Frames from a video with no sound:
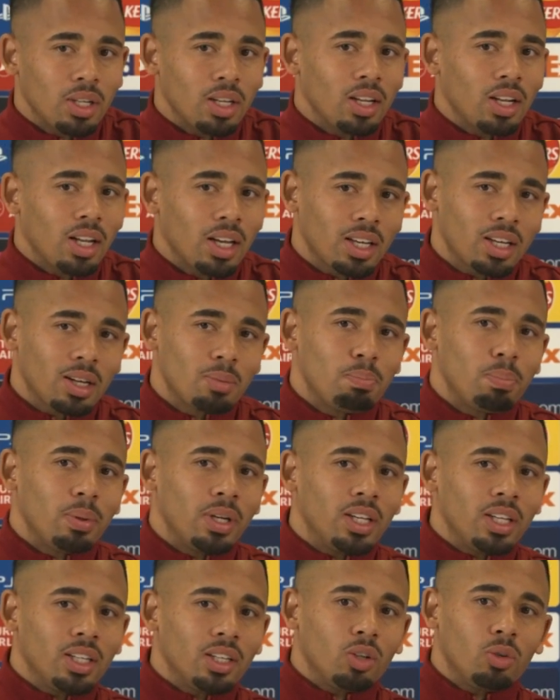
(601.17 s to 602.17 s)
like a
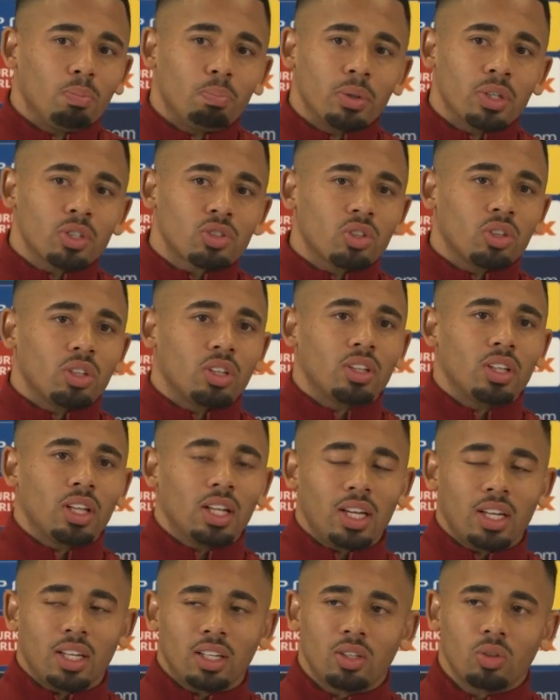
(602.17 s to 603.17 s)
player or person,
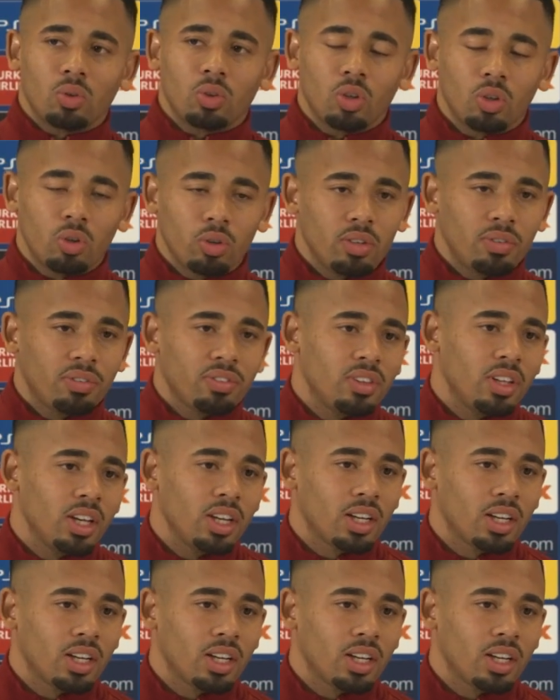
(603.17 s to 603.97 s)
like, you know, if they